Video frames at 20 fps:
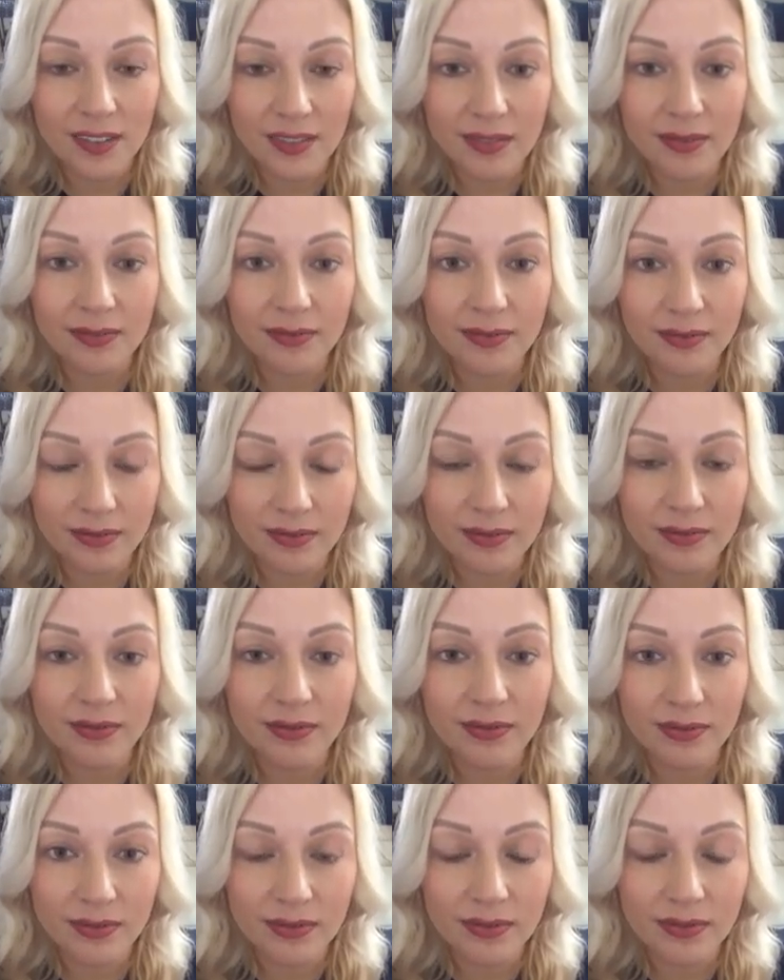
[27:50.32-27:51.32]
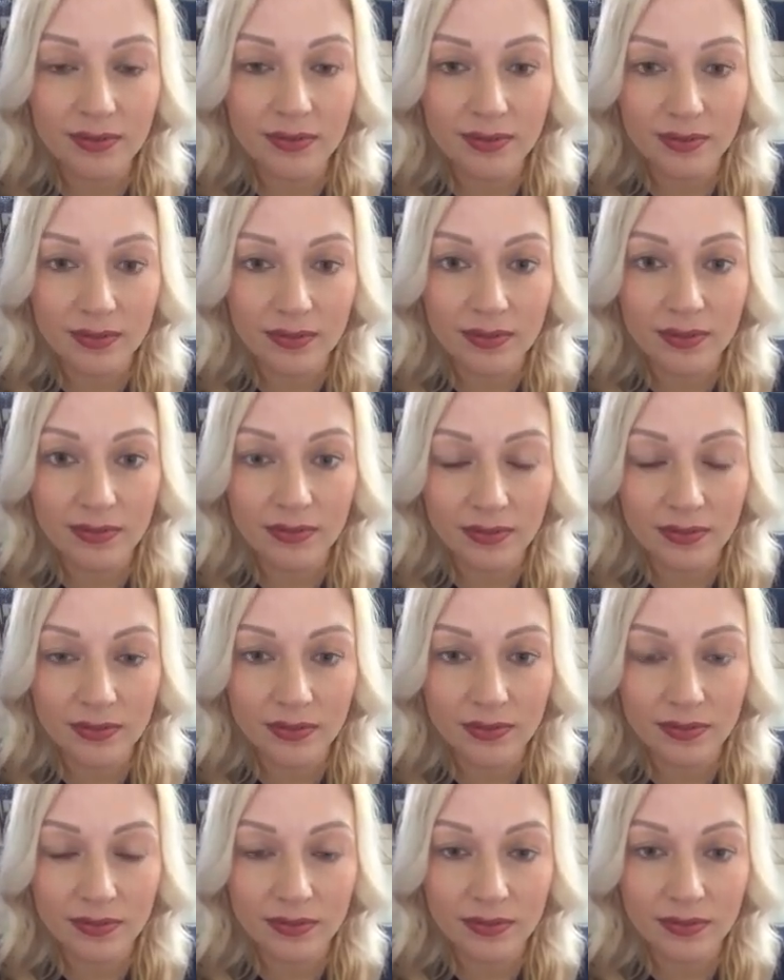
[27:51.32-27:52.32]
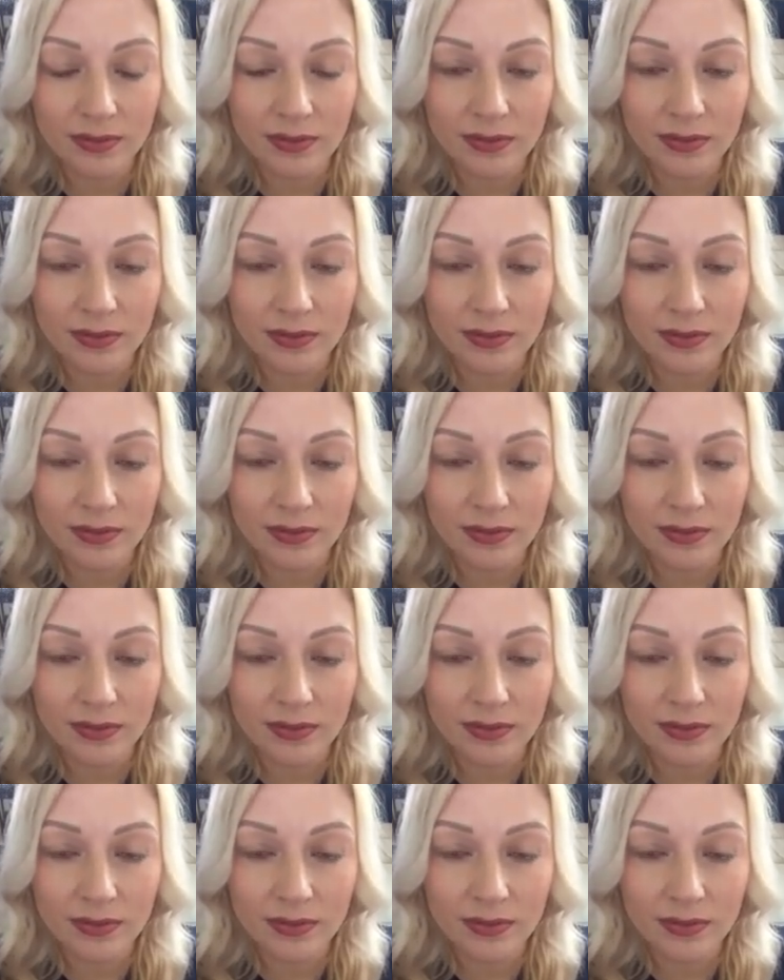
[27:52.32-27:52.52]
No words are spoken by the person on screen.